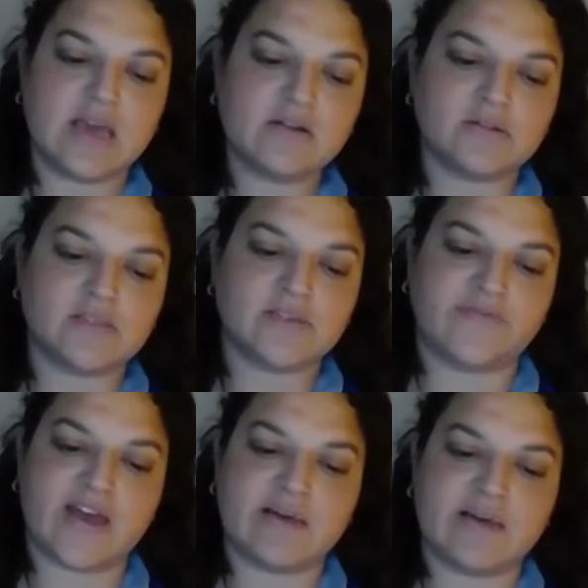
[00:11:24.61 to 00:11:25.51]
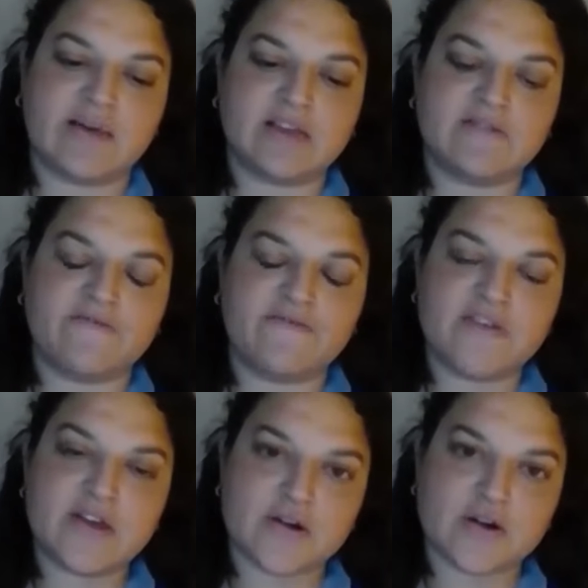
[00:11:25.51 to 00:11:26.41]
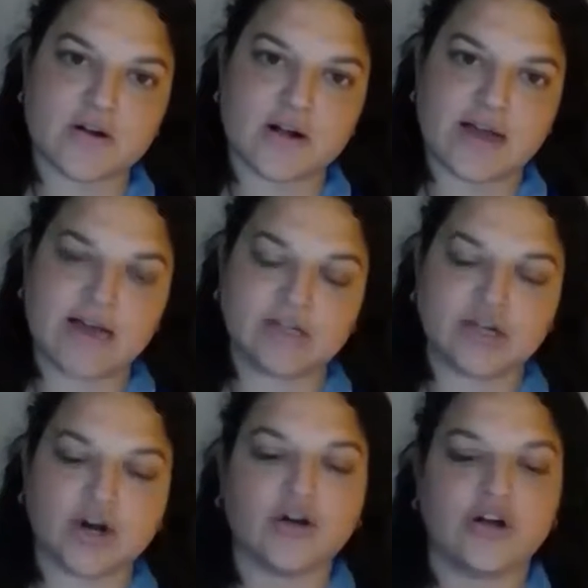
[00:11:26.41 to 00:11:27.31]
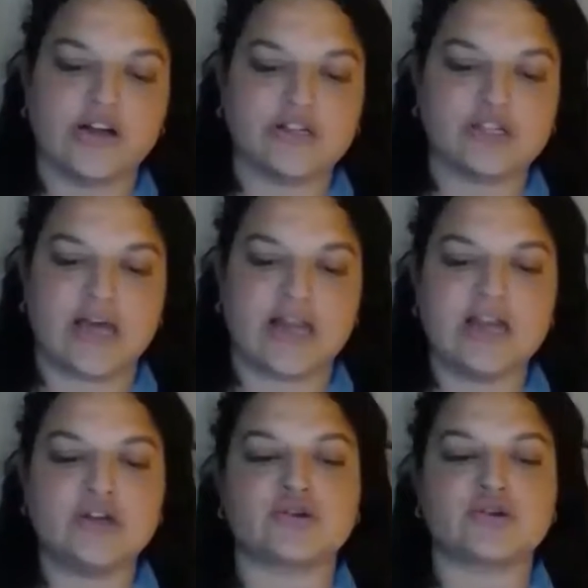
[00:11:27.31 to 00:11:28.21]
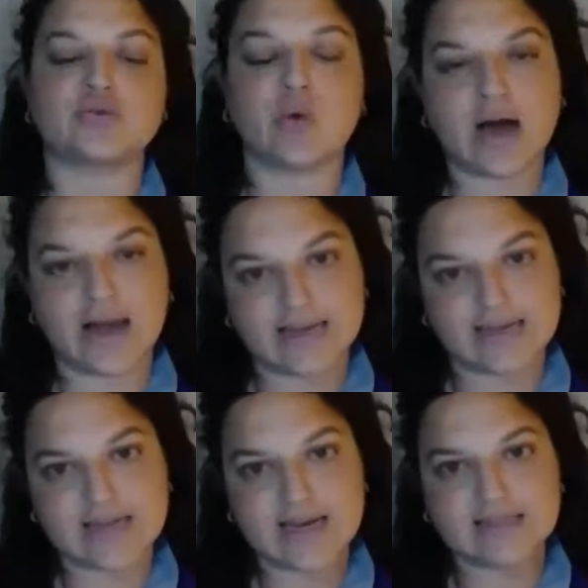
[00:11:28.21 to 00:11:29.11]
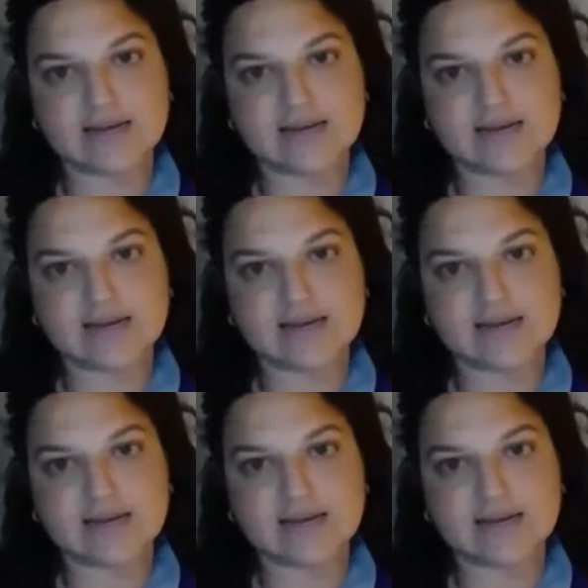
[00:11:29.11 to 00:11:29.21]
the Ingalls family fear and courage that intertwined